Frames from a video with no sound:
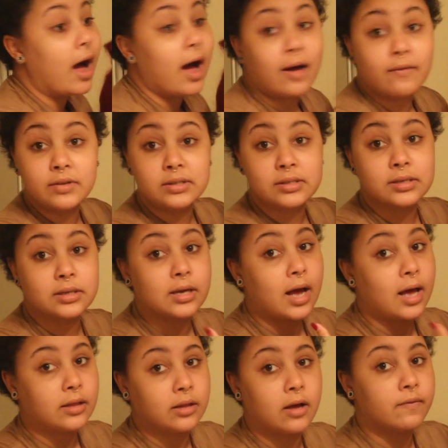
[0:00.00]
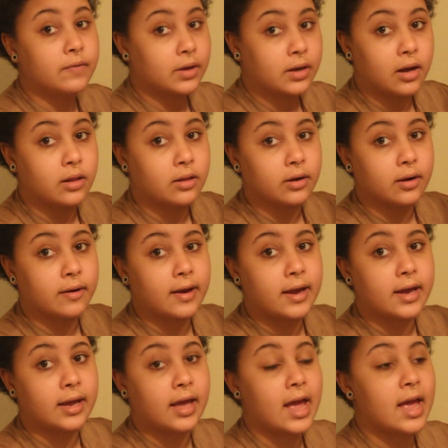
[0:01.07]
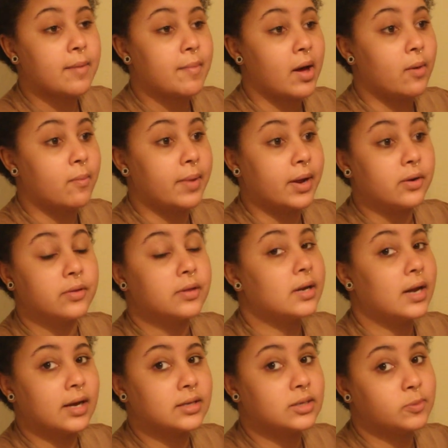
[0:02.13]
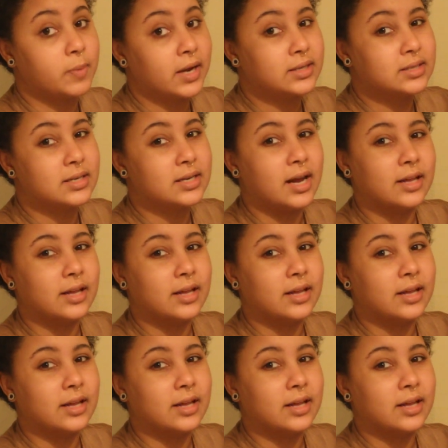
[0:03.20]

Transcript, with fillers: Obviously, I love the color. It came out better than I expected.